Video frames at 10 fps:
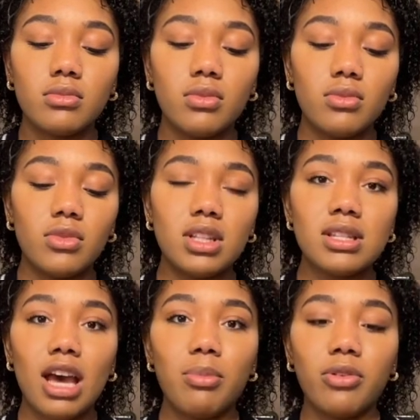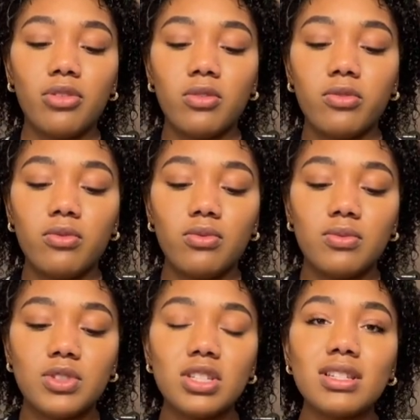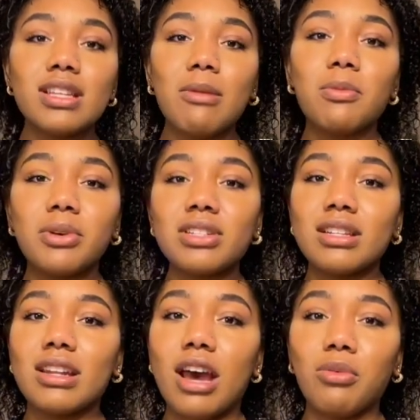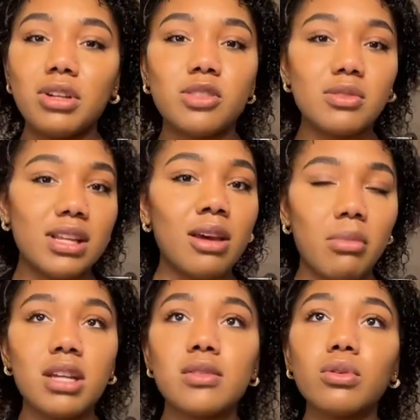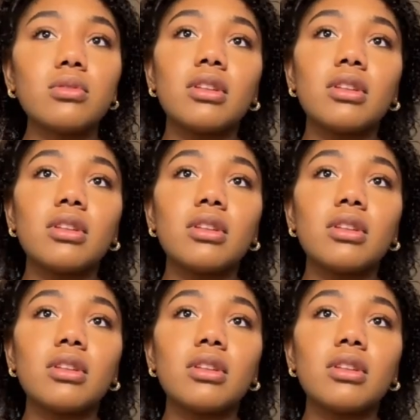she's the type of person that I wish was at my school.